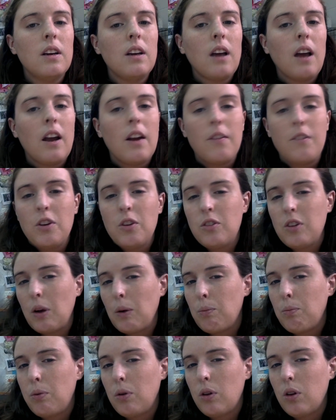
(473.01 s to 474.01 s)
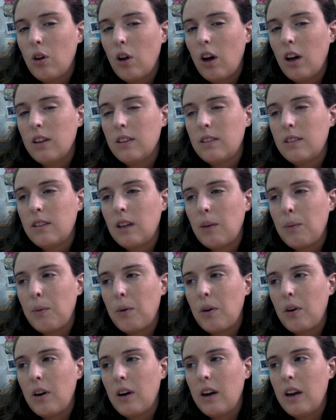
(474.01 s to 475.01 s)
kind of using plot
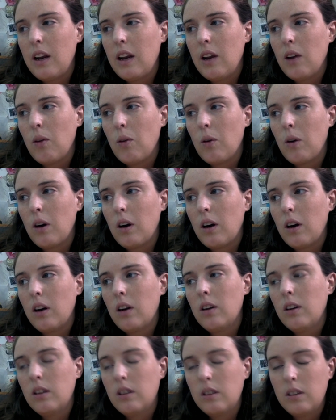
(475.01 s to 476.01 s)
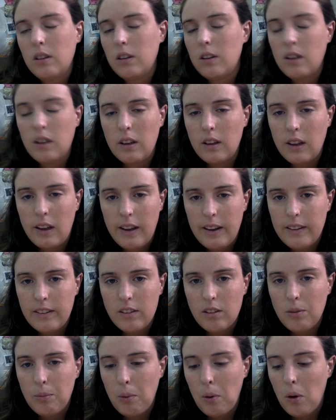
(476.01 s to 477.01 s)
summary, or in the case
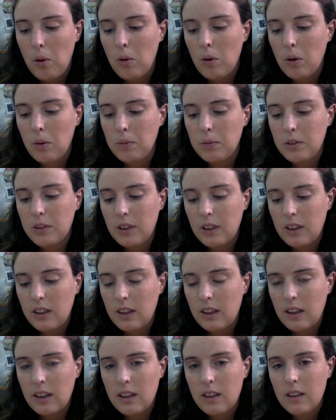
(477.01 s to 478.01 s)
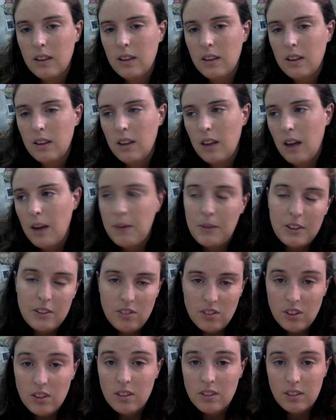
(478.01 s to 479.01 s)
of poems, like it's
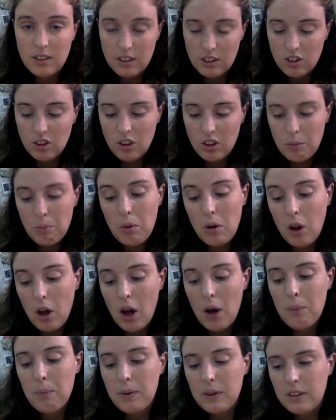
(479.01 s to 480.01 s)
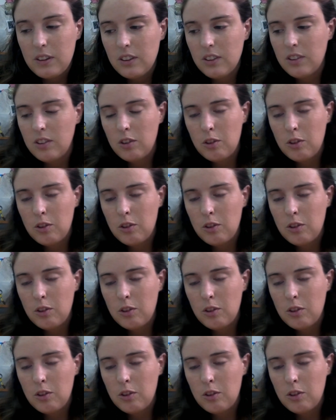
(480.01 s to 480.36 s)
still essentially plot, but just